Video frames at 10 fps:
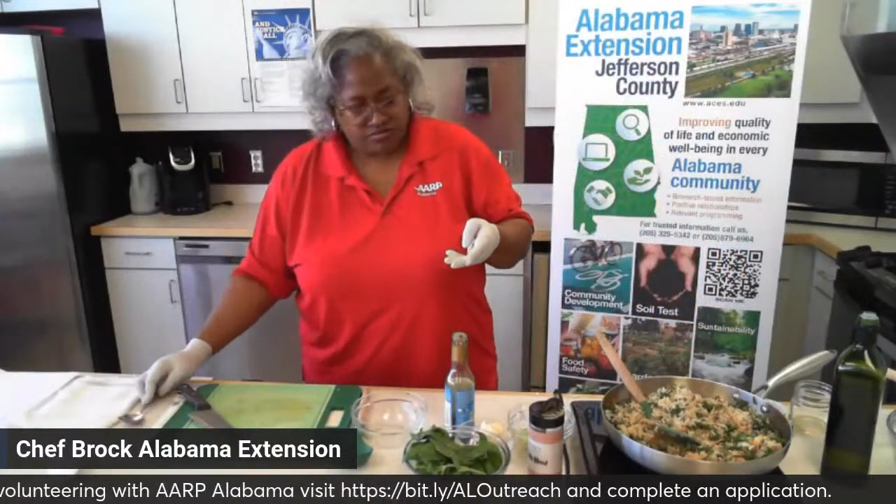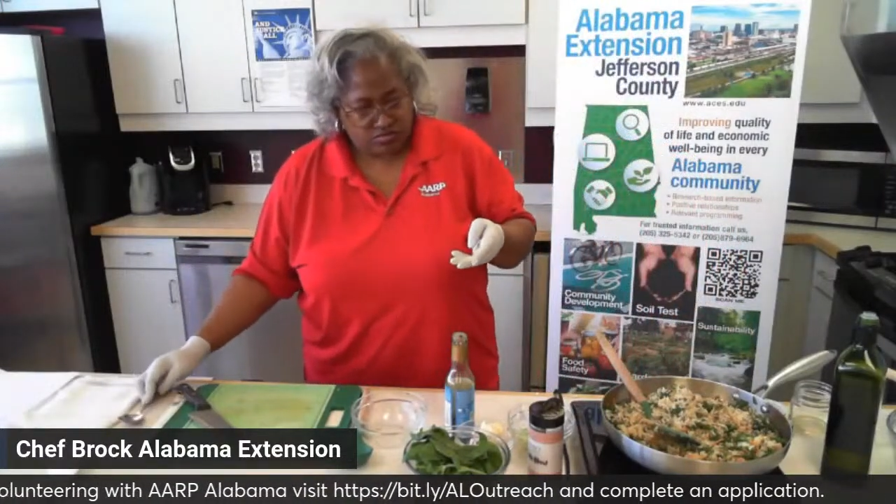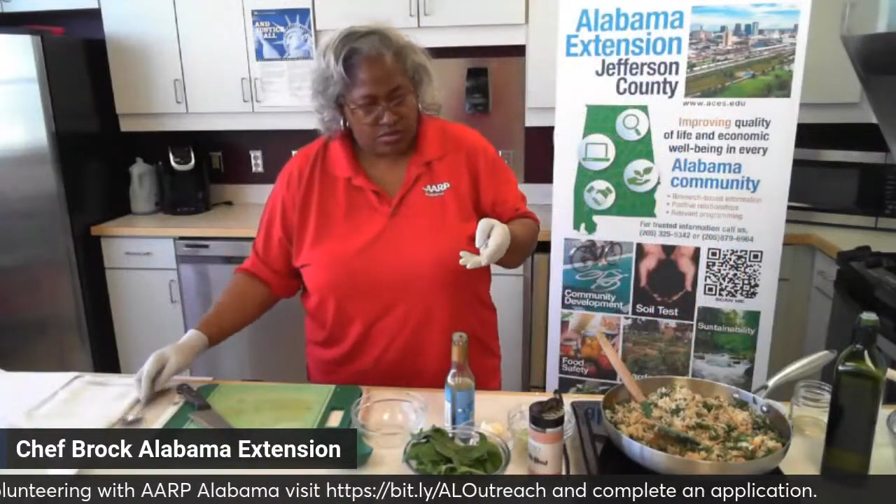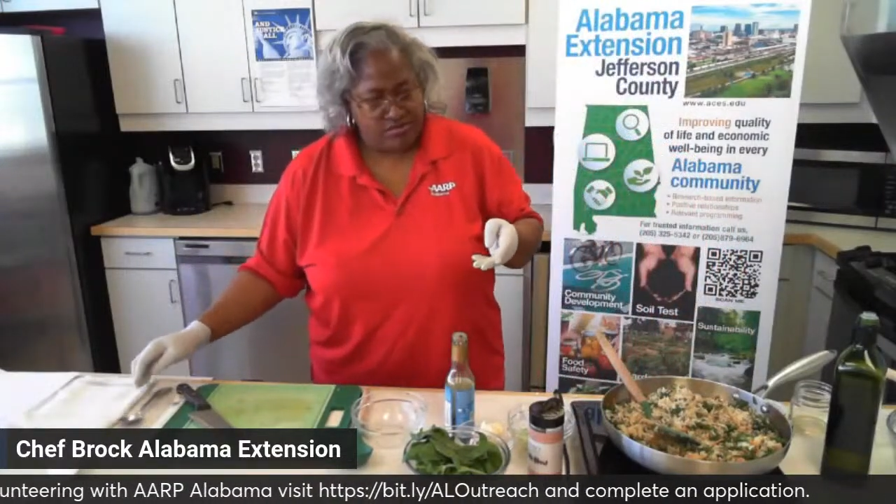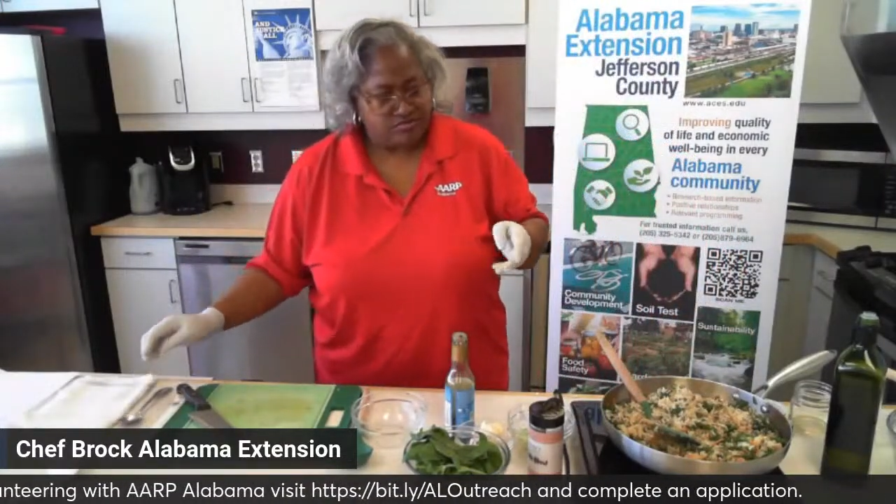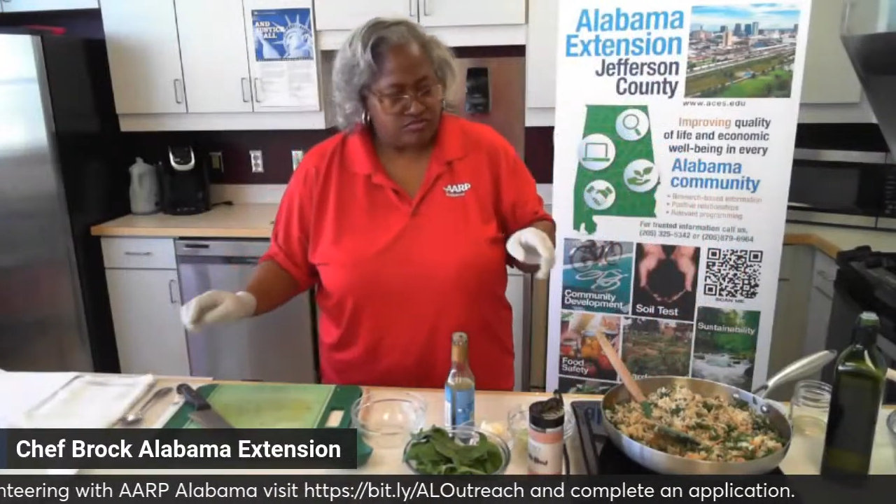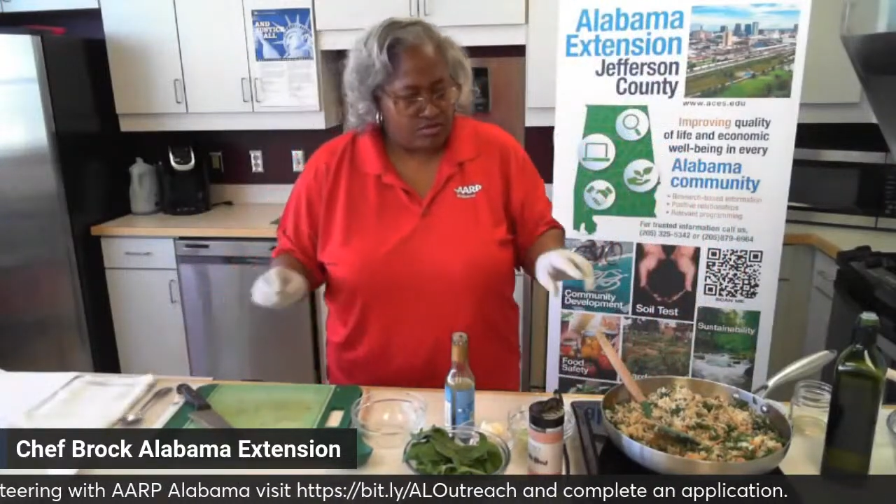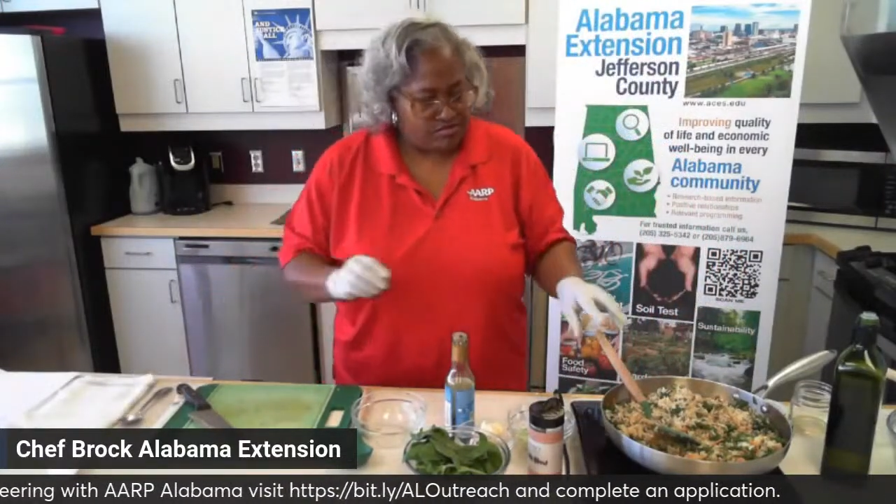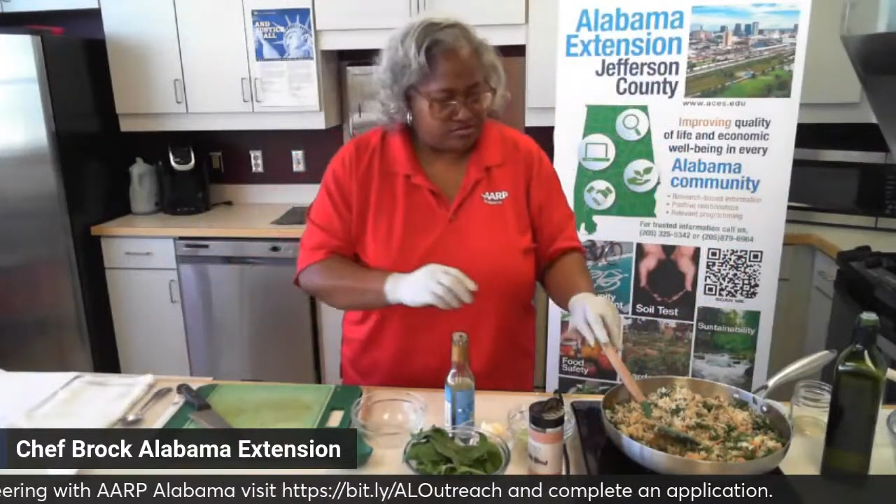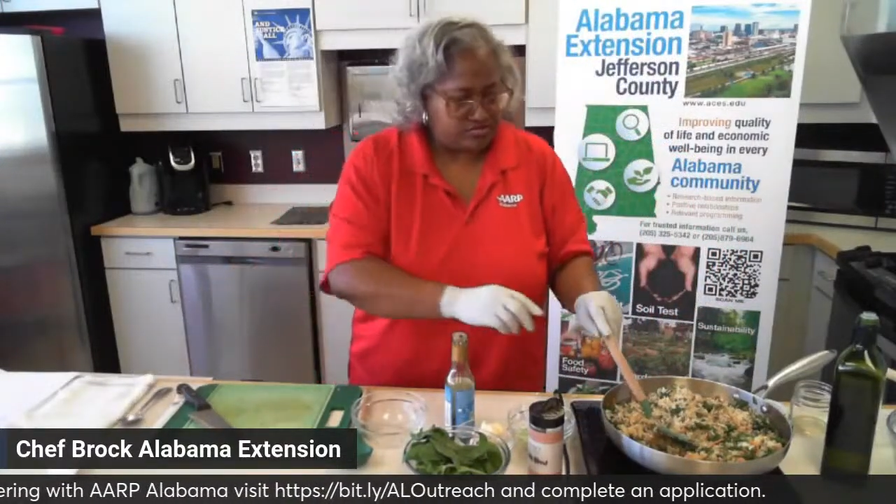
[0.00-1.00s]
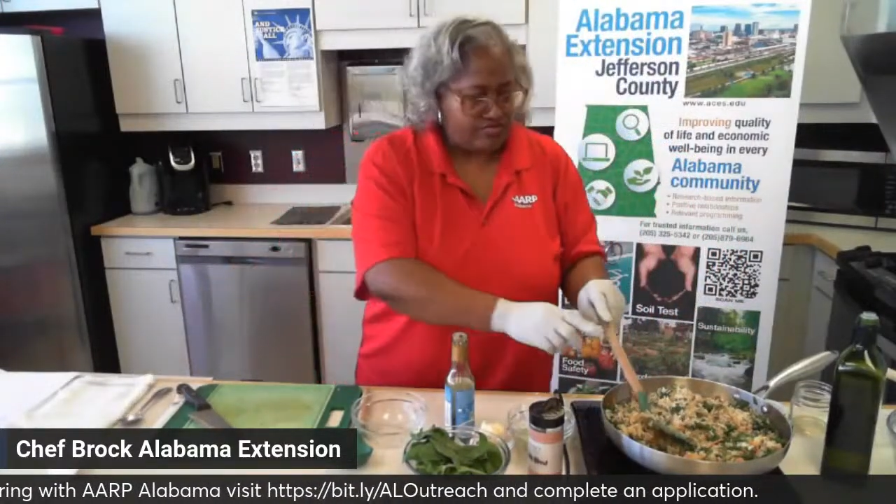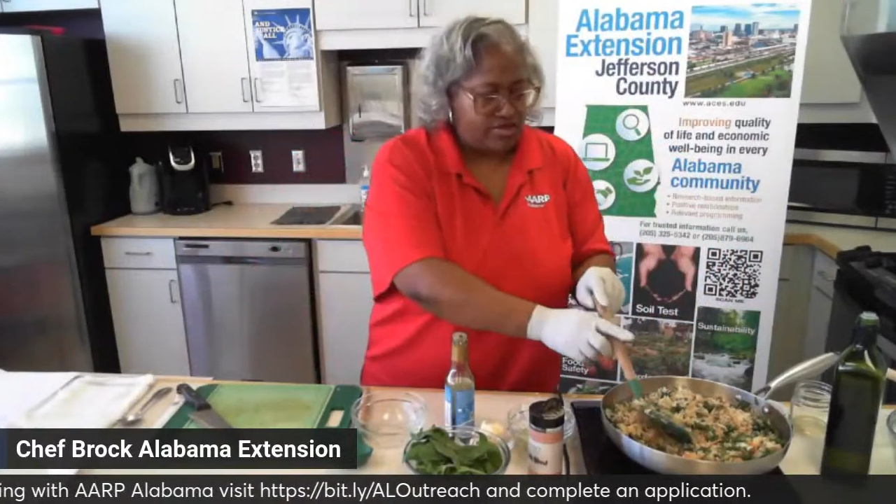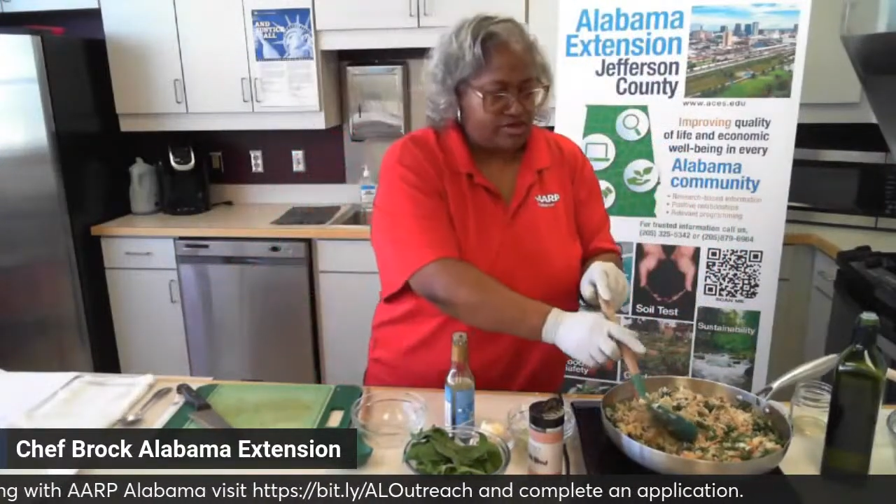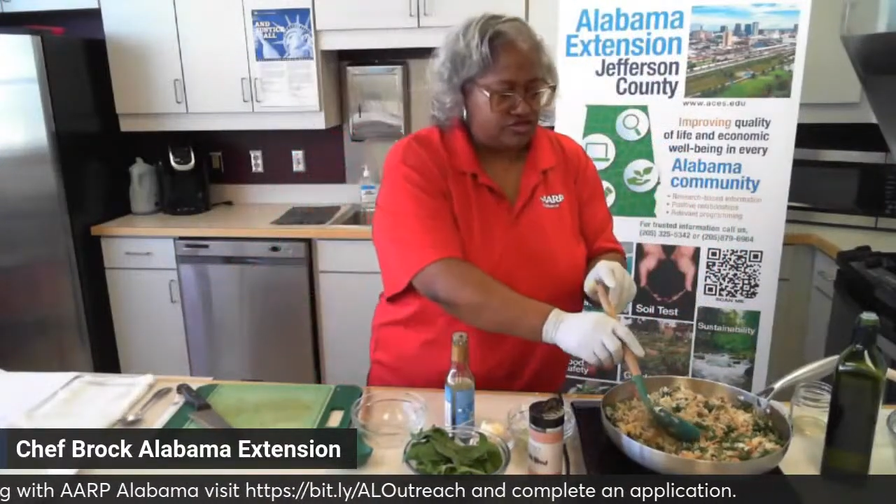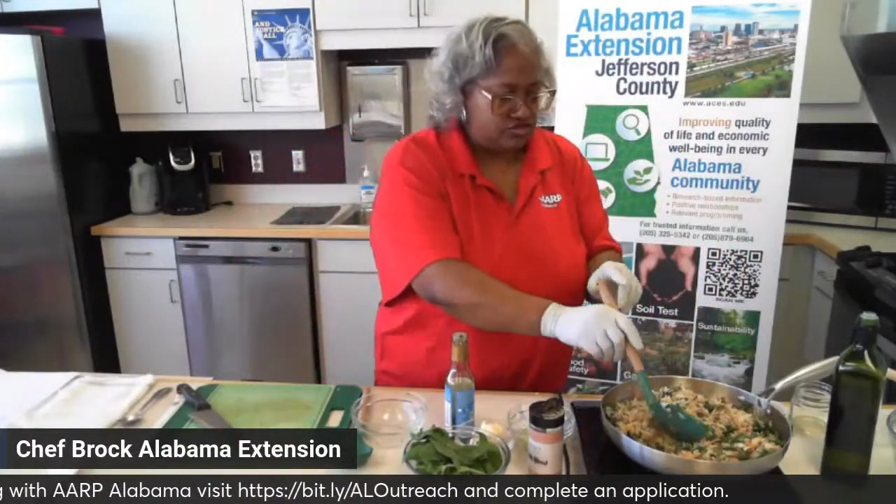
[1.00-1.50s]

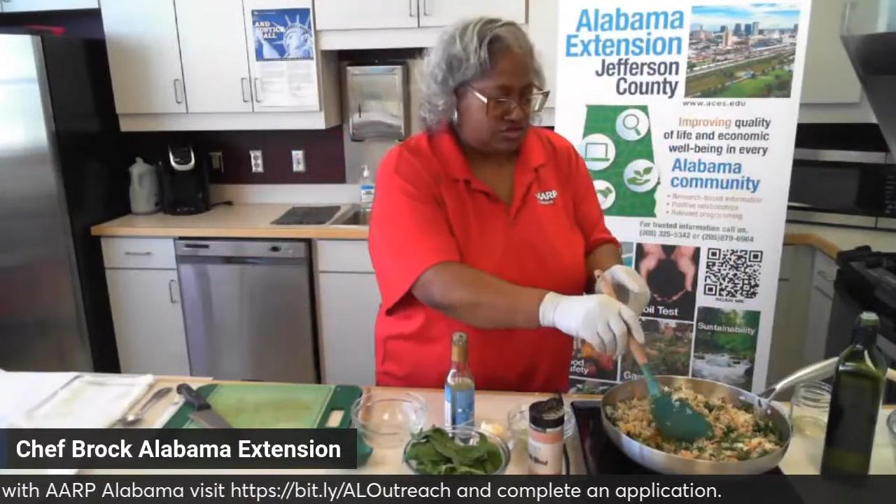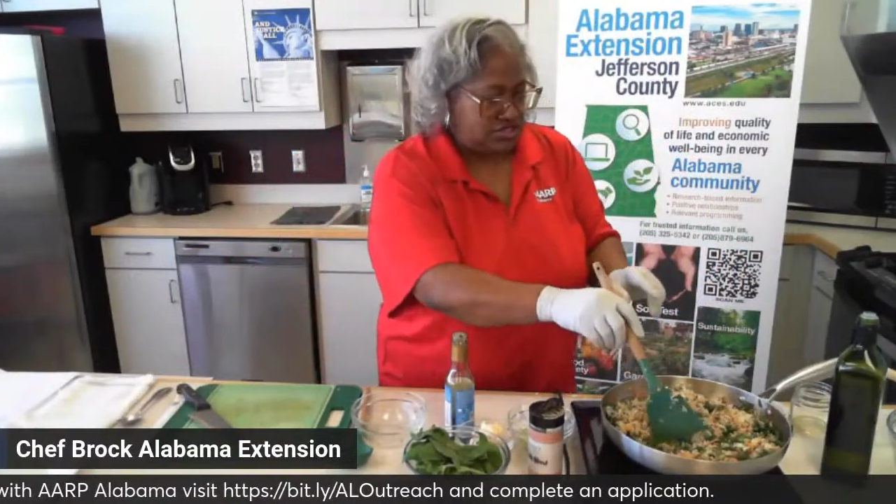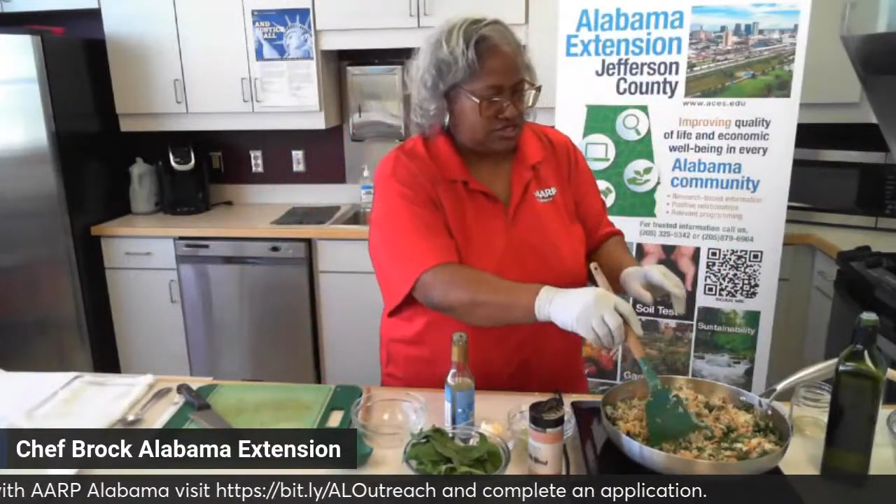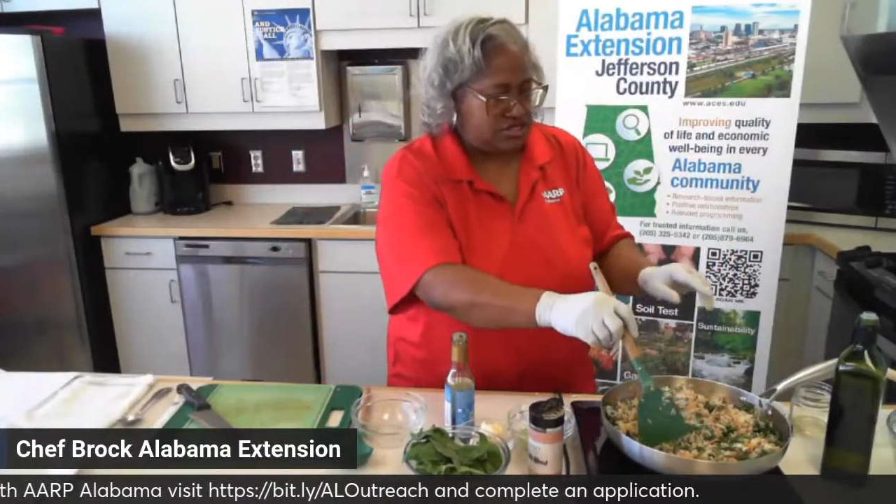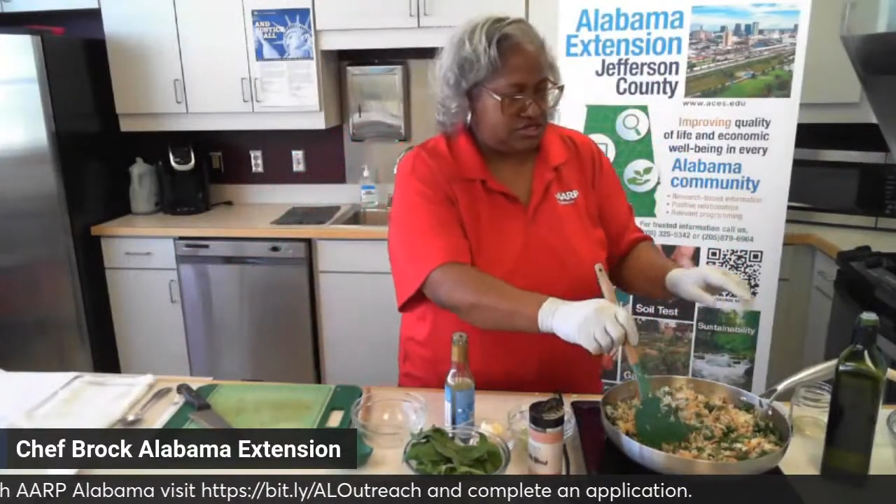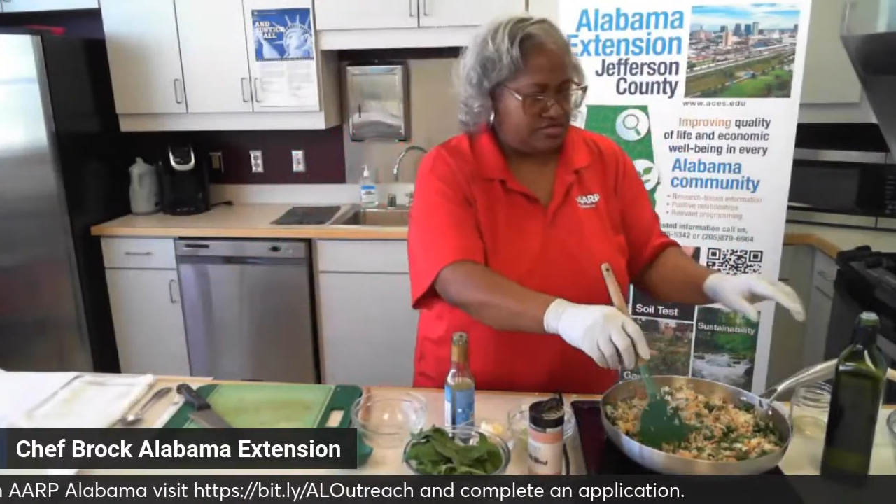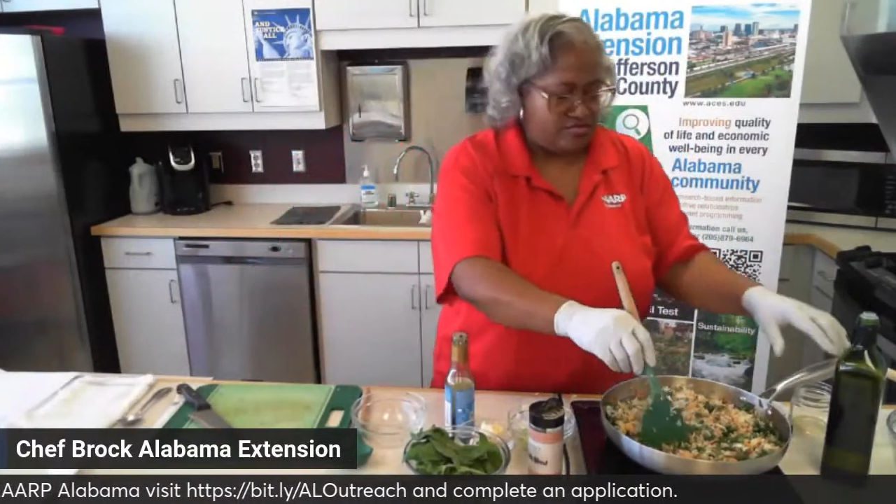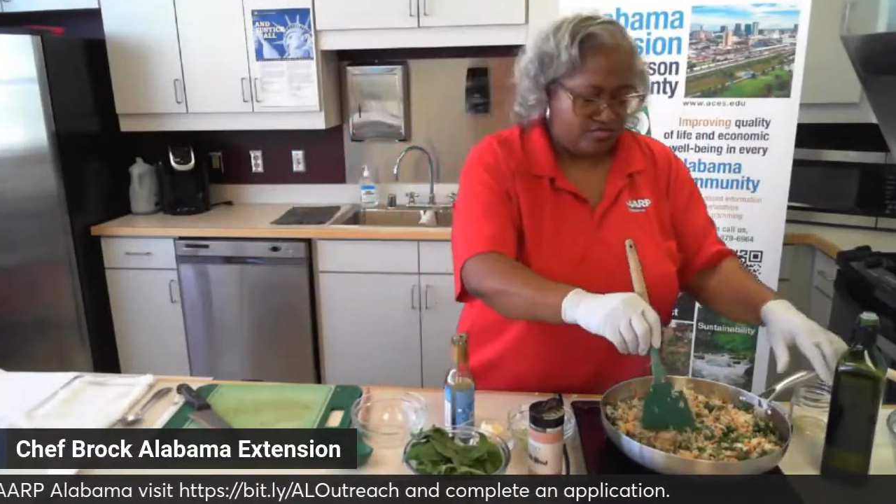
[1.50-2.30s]
It's really good.